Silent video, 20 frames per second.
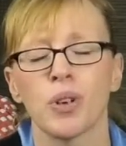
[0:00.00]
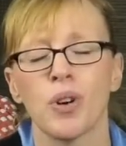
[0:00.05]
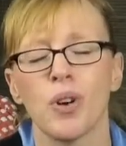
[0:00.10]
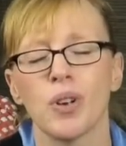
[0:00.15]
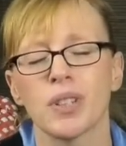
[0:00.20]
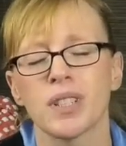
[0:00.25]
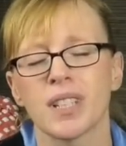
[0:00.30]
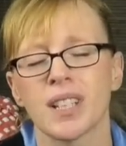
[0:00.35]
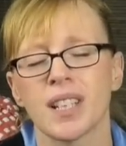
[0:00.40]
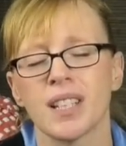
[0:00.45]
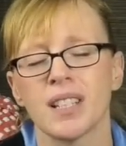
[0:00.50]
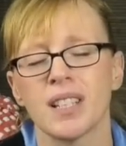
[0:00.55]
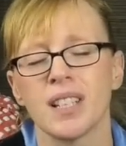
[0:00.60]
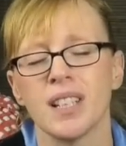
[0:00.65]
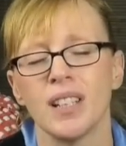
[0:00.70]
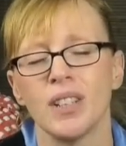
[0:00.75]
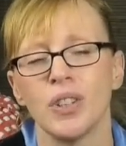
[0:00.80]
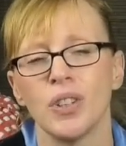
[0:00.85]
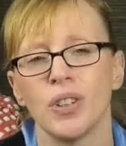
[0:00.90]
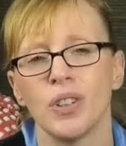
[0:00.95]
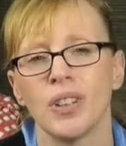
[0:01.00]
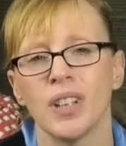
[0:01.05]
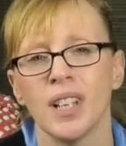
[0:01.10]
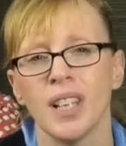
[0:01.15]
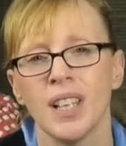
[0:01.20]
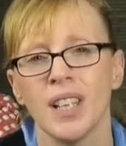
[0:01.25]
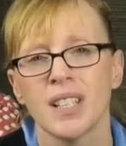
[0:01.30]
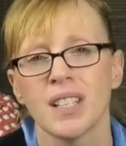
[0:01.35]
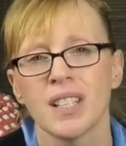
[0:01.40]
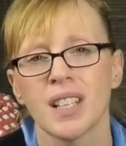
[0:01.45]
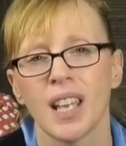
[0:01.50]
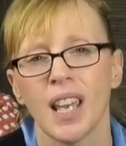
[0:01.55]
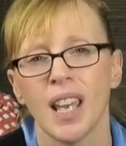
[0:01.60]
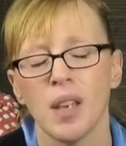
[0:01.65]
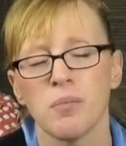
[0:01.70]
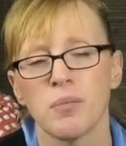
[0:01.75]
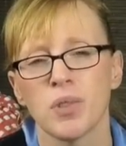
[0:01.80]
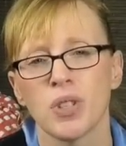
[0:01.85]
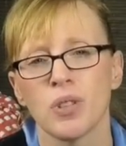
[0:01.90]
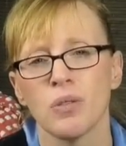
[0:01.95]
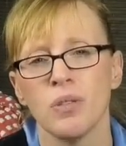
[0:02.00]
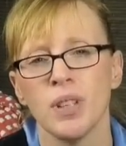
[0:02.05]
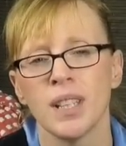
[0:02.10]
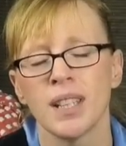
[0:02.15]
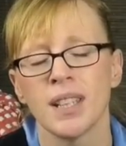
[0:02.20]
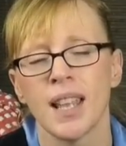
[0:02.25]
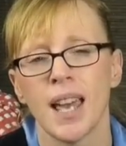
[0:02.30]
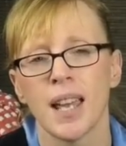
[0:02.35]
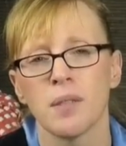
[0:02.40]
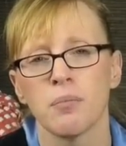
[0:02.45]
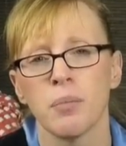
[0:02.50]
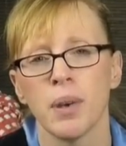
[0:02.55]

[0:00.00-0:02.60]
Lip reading: God to continue to keep doing that.